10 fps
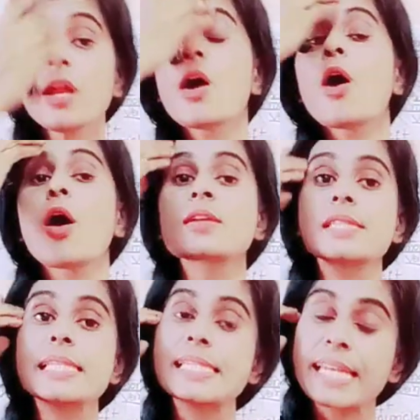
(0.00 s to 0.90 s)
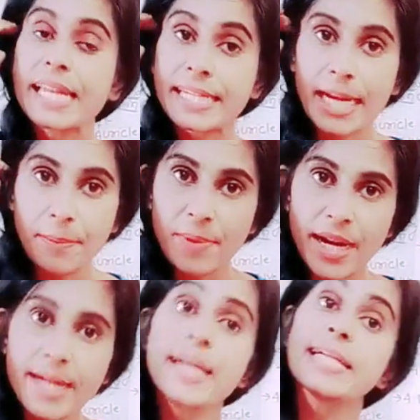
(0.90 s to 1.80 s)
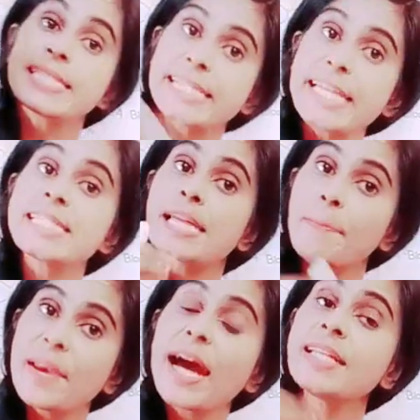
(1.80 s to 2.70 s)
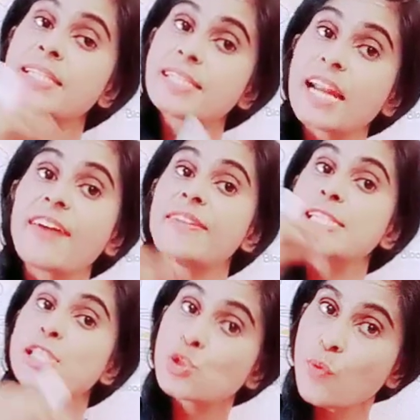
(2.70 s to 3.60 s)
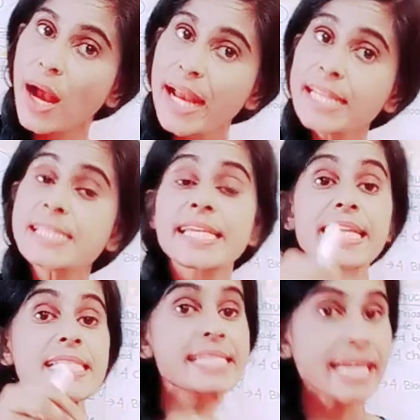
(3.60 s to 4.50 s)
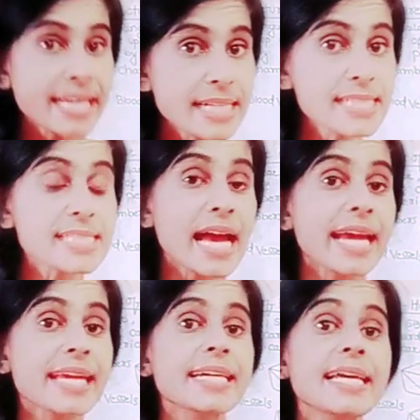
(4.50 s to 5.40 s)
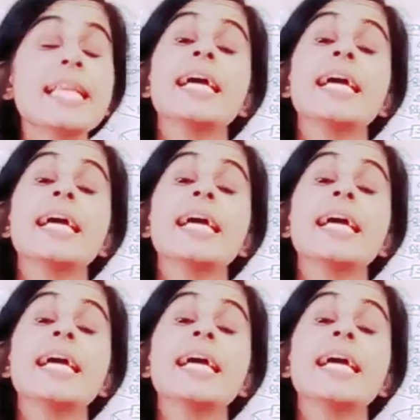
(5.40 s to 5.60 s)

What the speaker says: oxygenated blood. Since the blood travels twice in a single cycle,